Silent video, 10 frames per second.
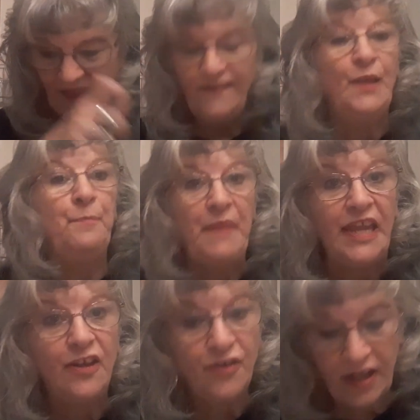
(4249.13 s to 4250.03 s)
The
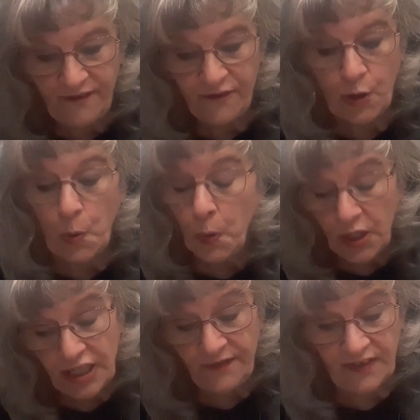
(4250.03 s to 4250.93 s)
mayor of
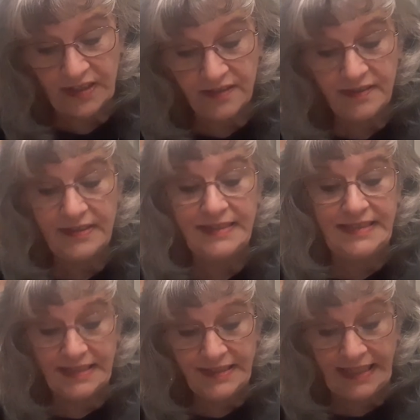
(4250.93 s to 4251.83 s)
Cordyville,
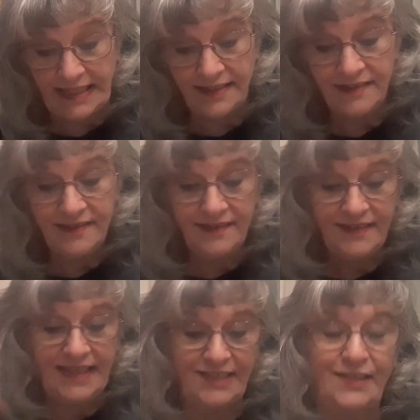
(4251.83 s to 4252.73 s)
Delete,
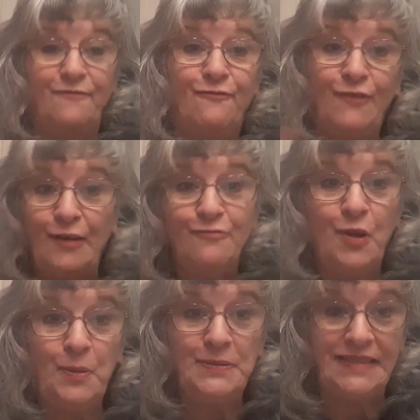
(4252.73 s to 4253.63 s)
gets a front
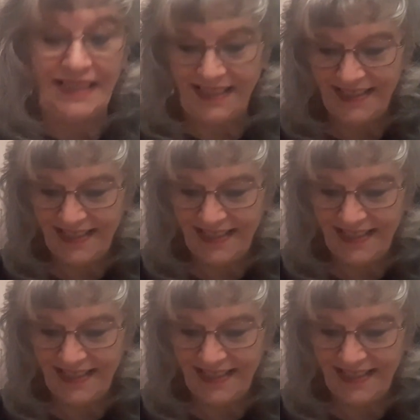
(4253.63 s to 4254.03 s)
row seat.